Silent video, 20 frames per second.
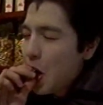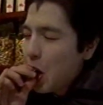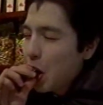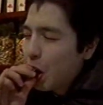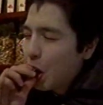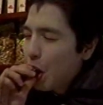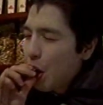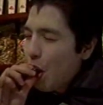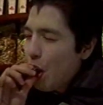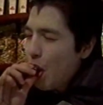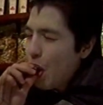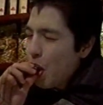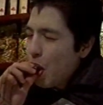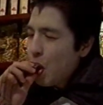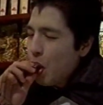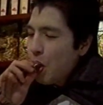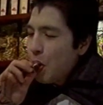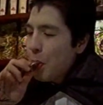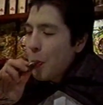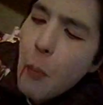your best
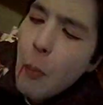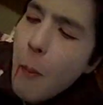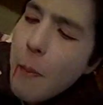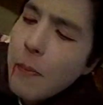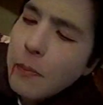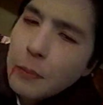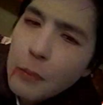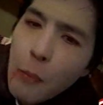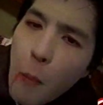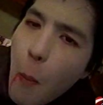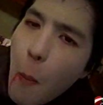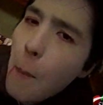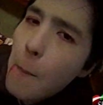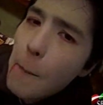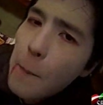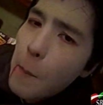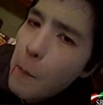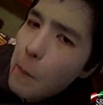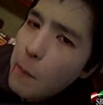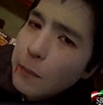bet for your
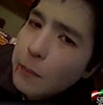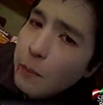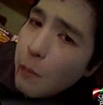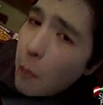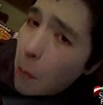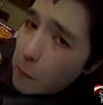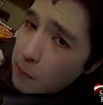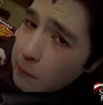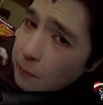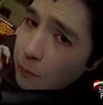Halloween chocolate